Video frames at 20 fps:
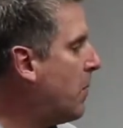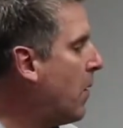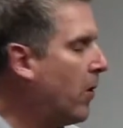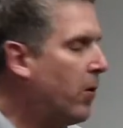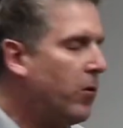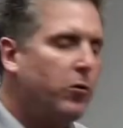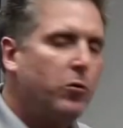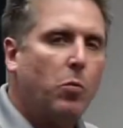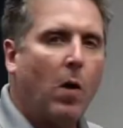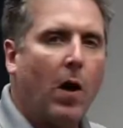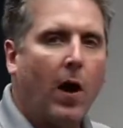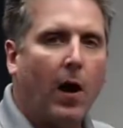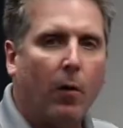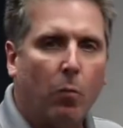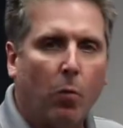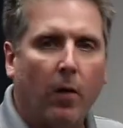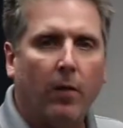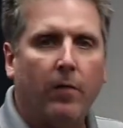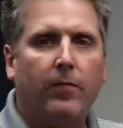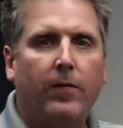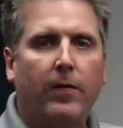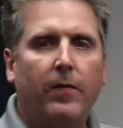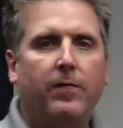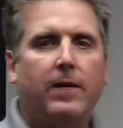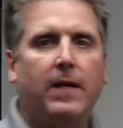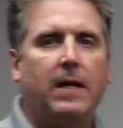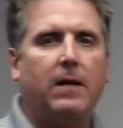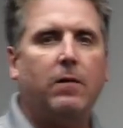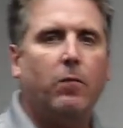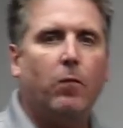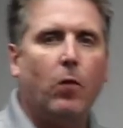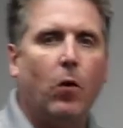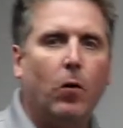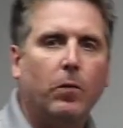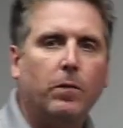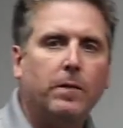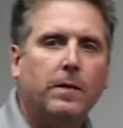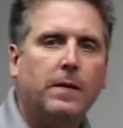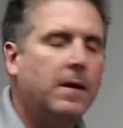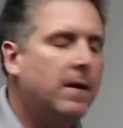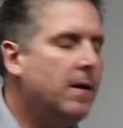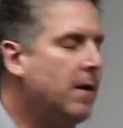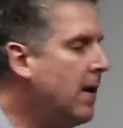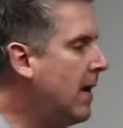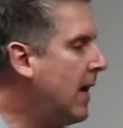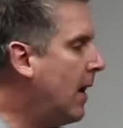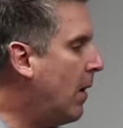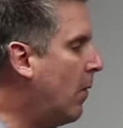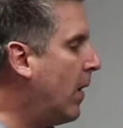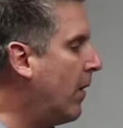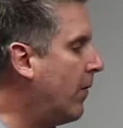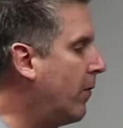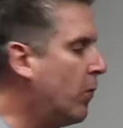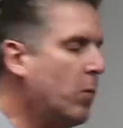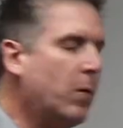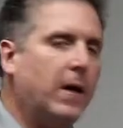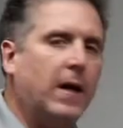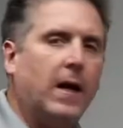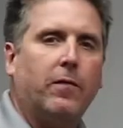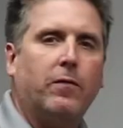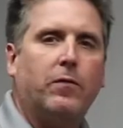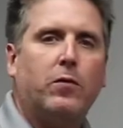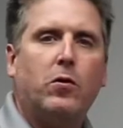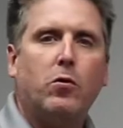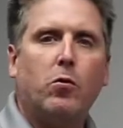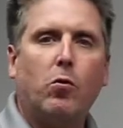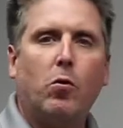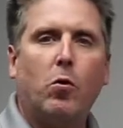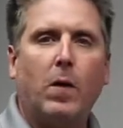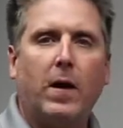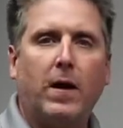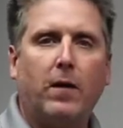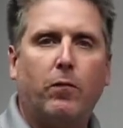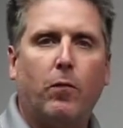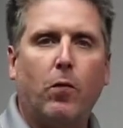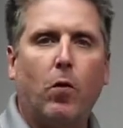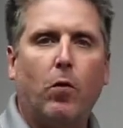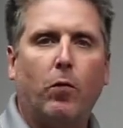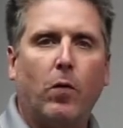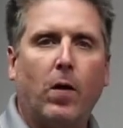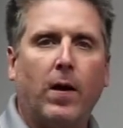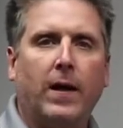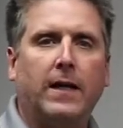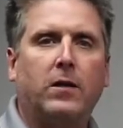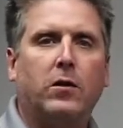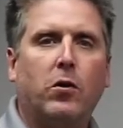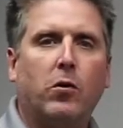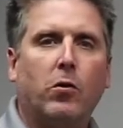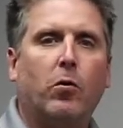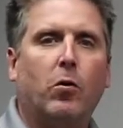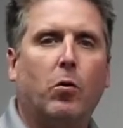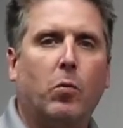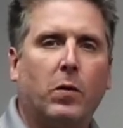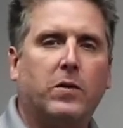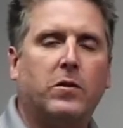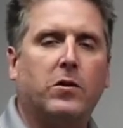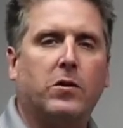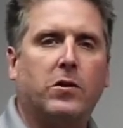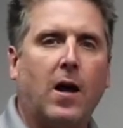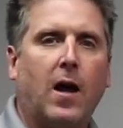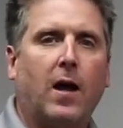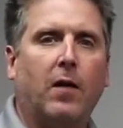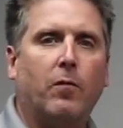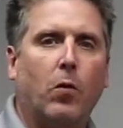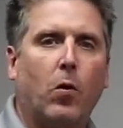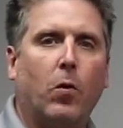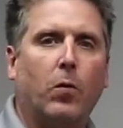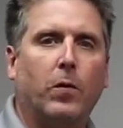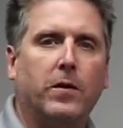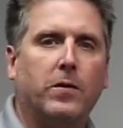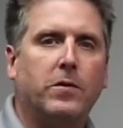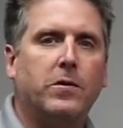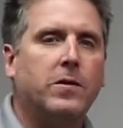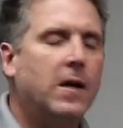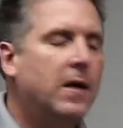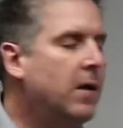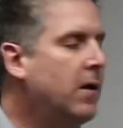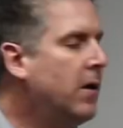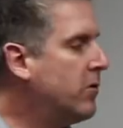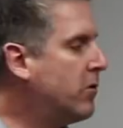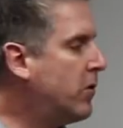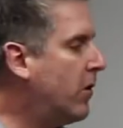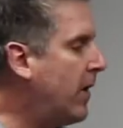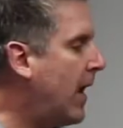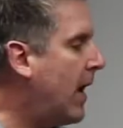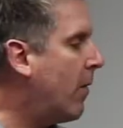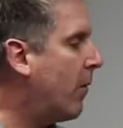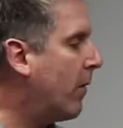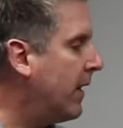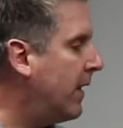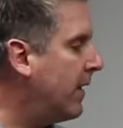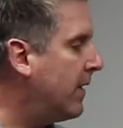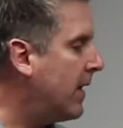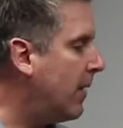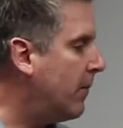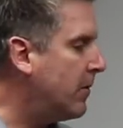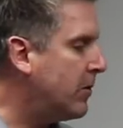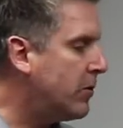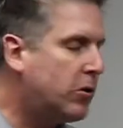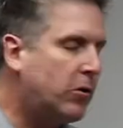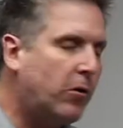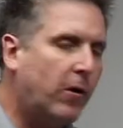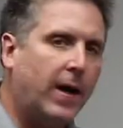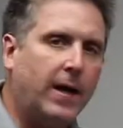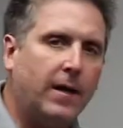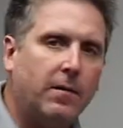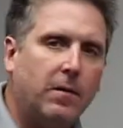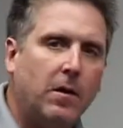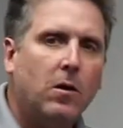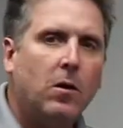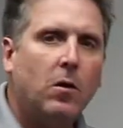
motor is wired 115 volt however we have 208 volt running to it which is high voltage. So now we're going to demonstrate